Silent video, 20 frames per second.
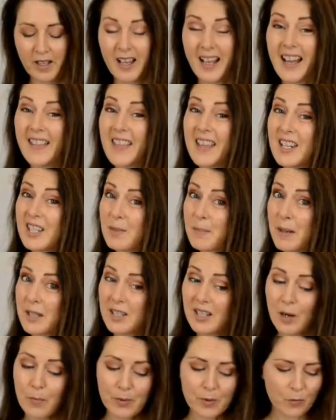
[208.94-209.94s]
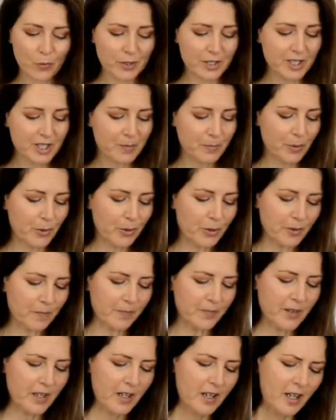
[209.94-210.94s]
And then just mix it up with a wooden spoon.
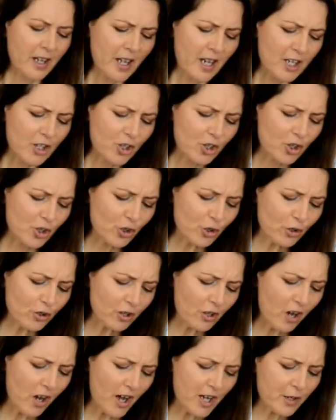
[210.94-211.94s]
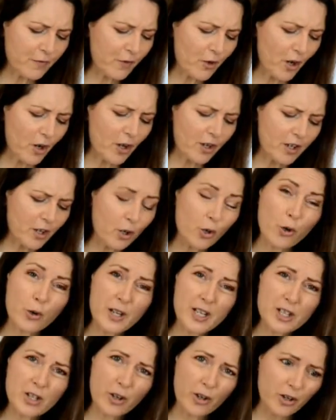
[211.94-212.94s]
It should kind of go like a
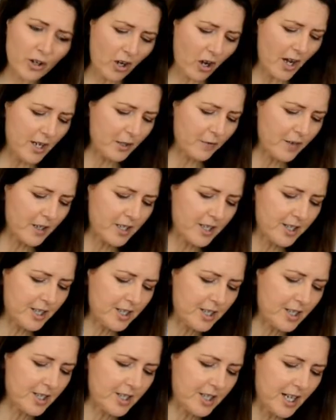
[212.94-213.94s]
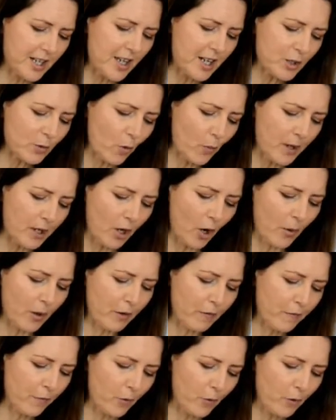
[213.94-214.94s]
cookie dough kind of consistency. That's what we're going
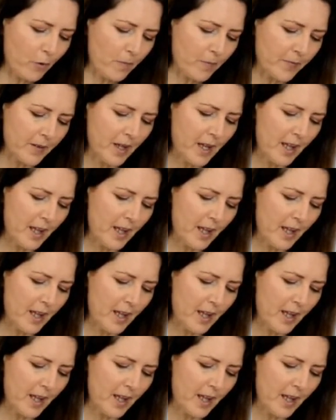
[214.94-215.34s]
for.